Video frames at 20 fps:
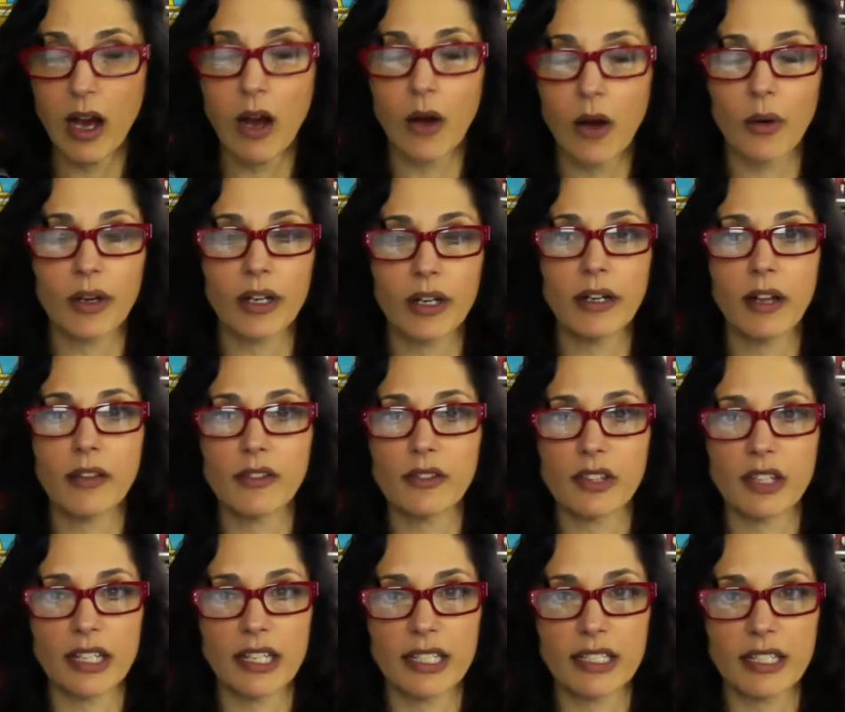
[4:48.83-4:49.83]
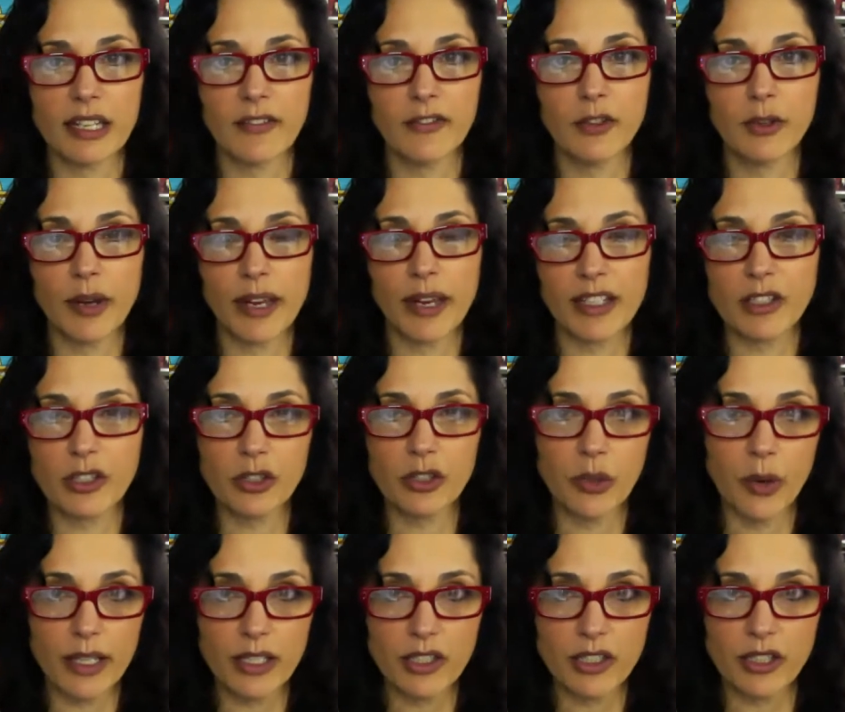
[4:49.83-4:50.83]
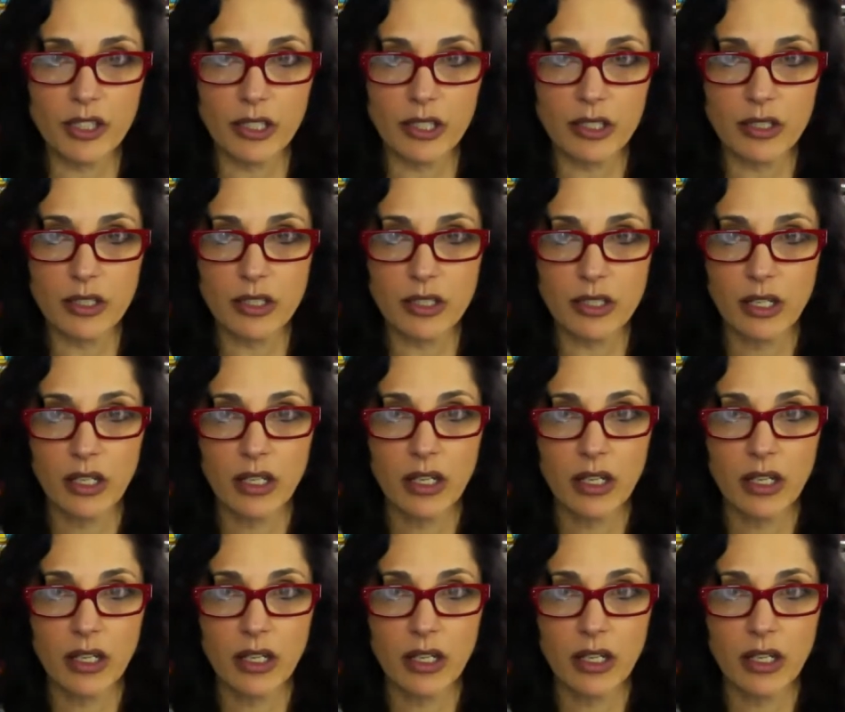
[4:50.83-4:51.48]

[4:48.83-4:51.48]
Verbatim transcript: and another thing is if you answer questions